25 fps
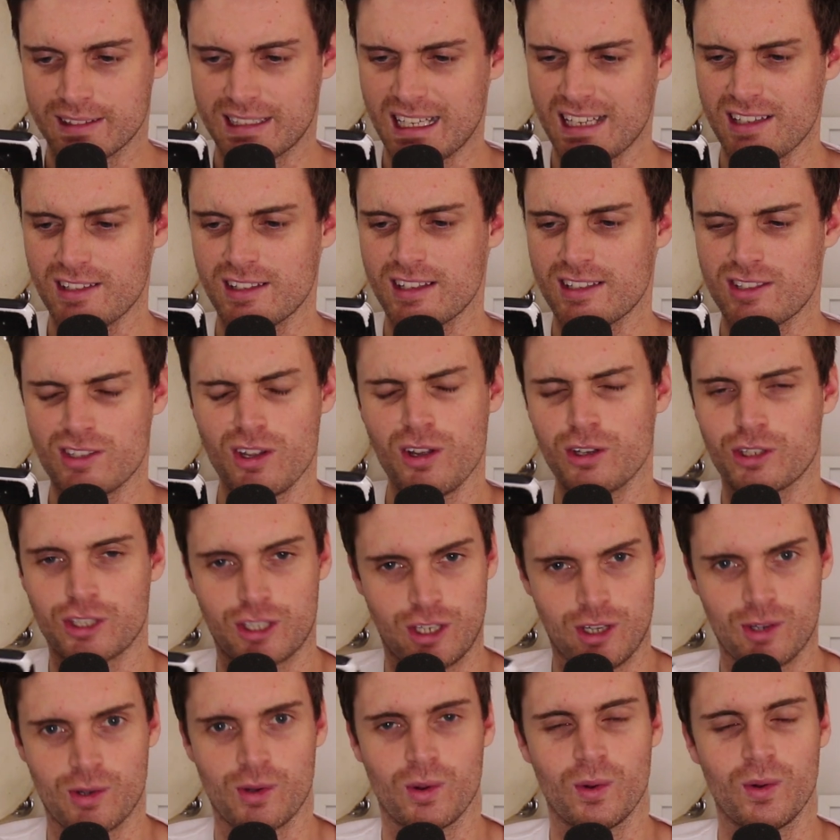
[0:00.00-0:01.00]
It's not
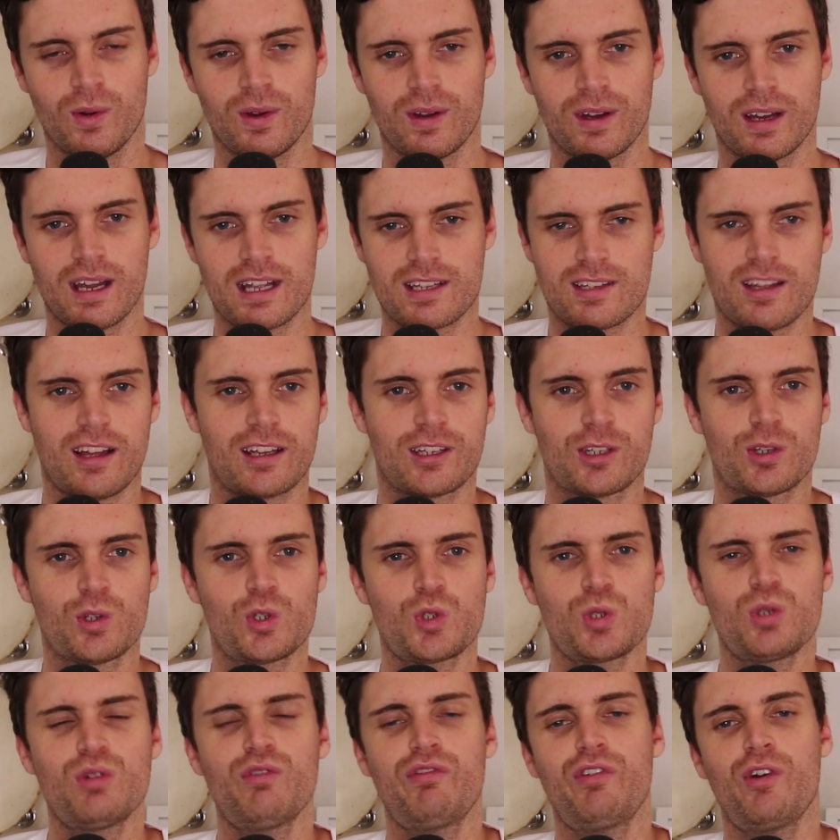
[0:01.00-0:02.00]
you. It's not,
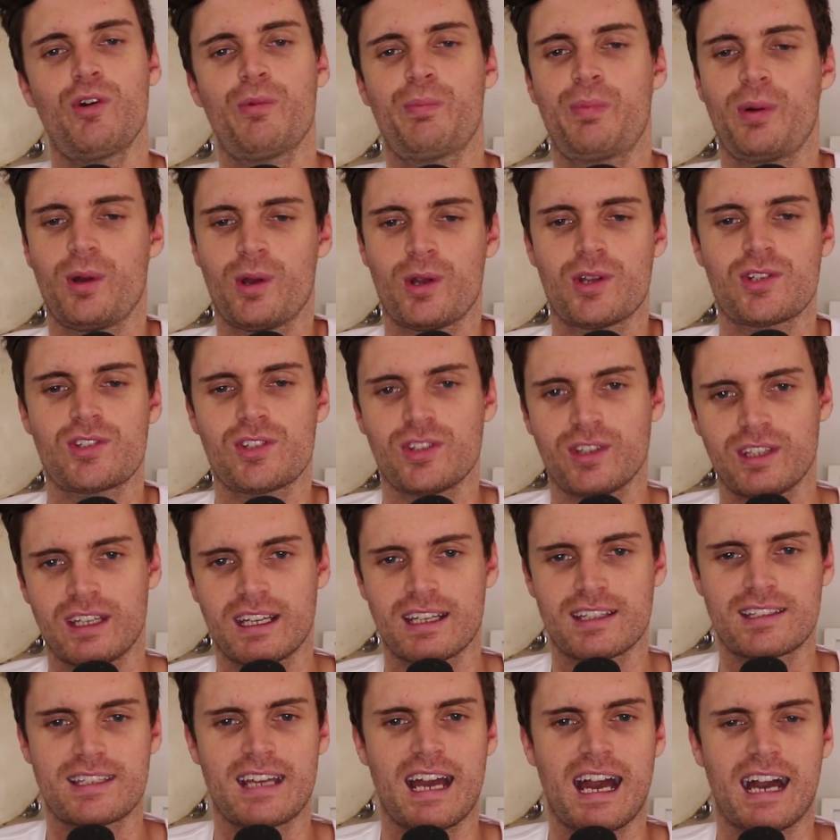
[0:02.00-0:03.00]
you shouldn't feel
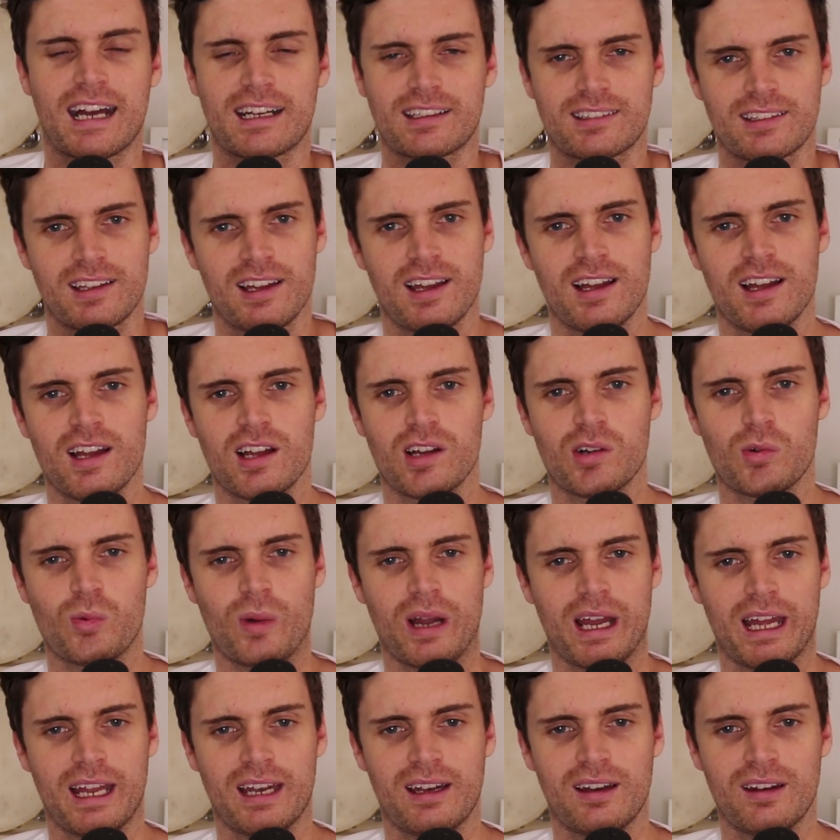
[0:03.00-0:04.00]
personally attacked
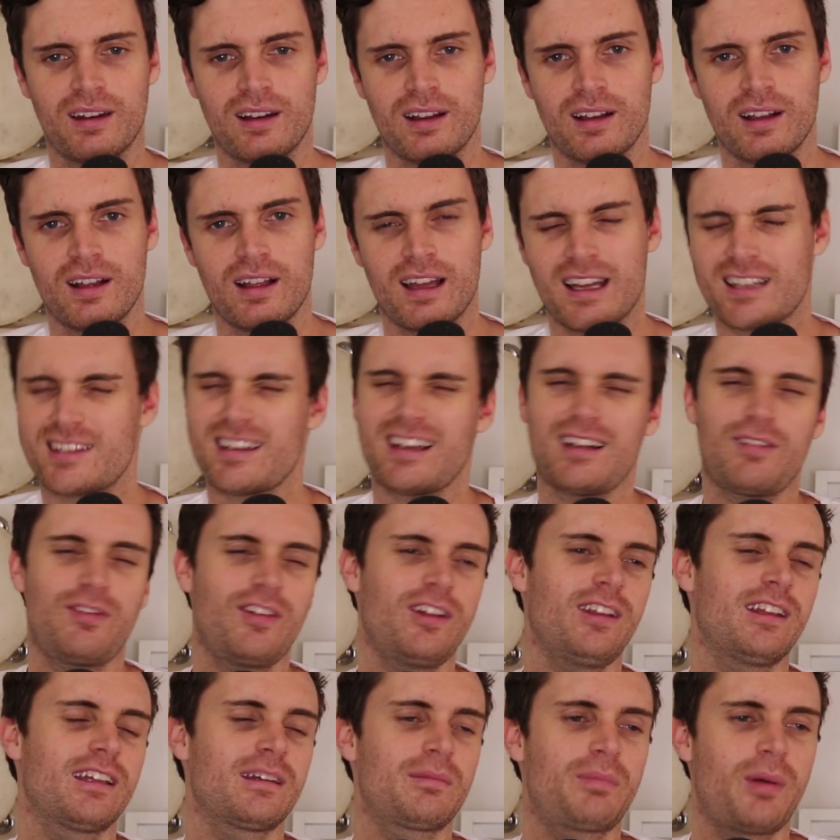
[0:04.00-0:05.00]
when... It's like
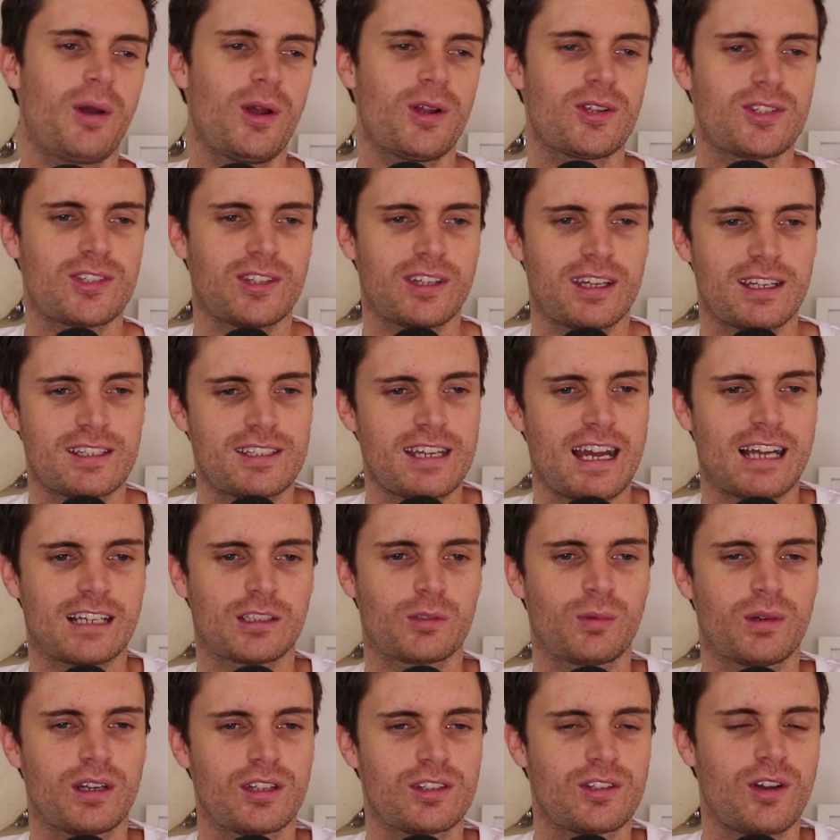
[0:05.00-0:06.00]
feeling personally
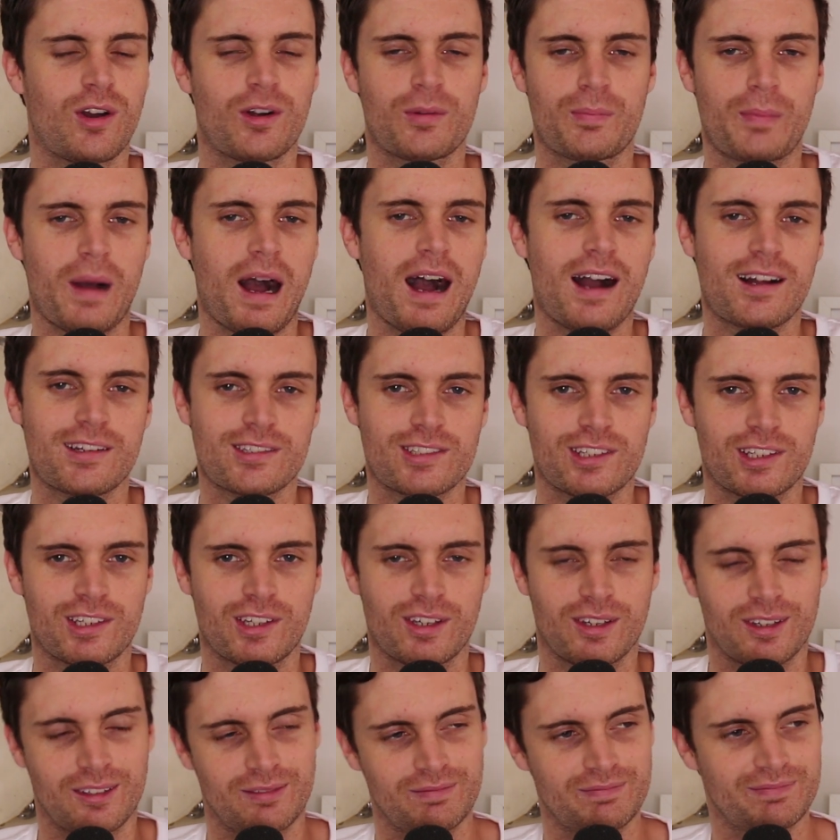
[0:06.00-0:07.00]
attacked when a dog barks at
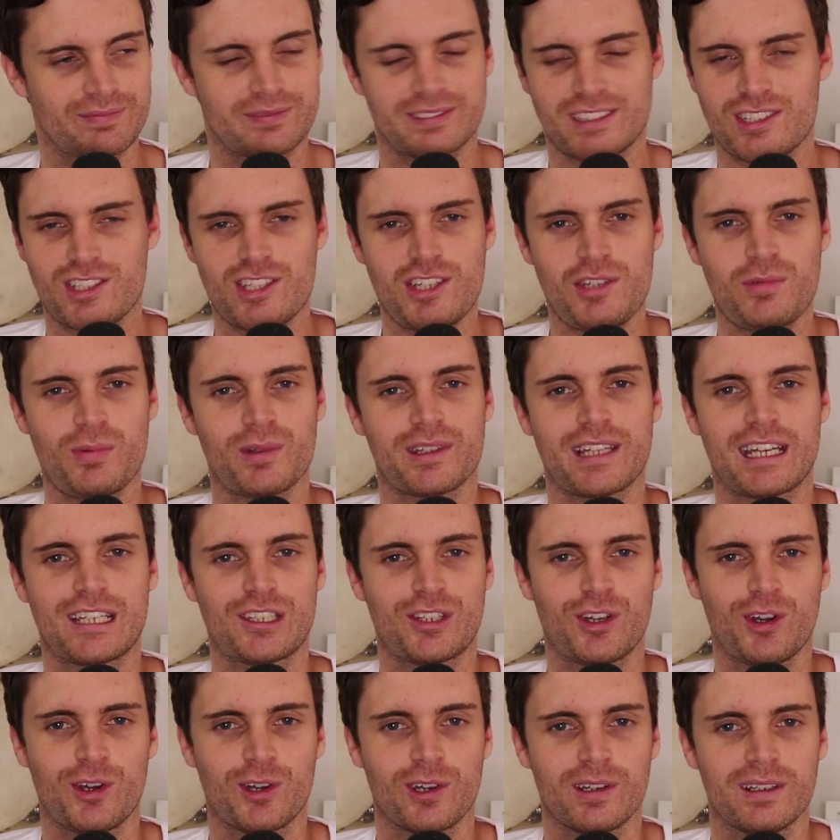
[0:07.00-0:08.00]
you. This is what they
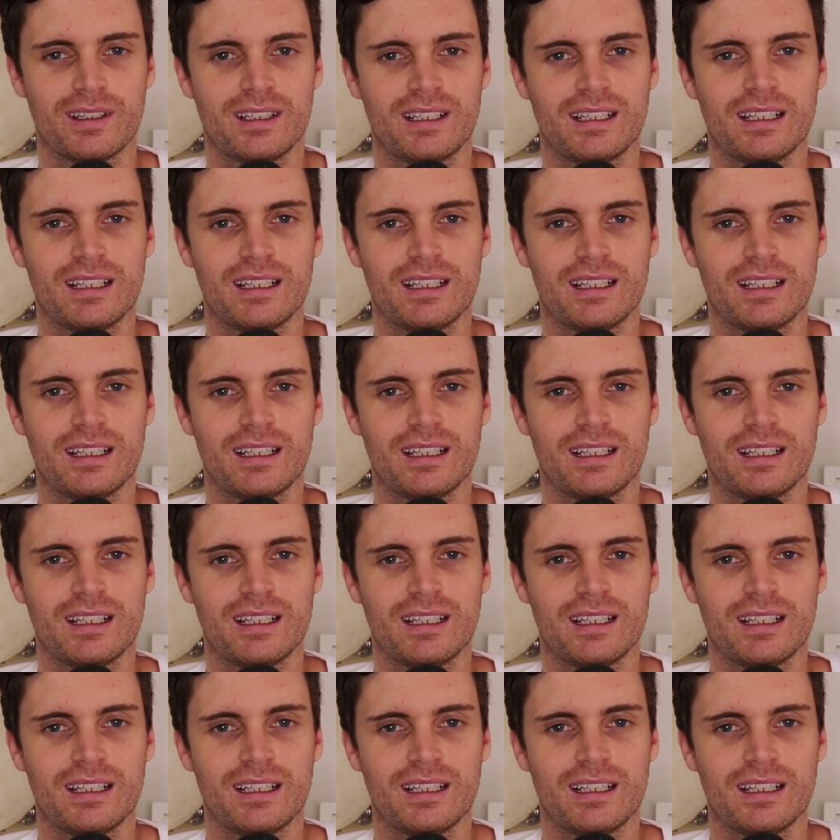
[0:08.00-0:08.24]
do.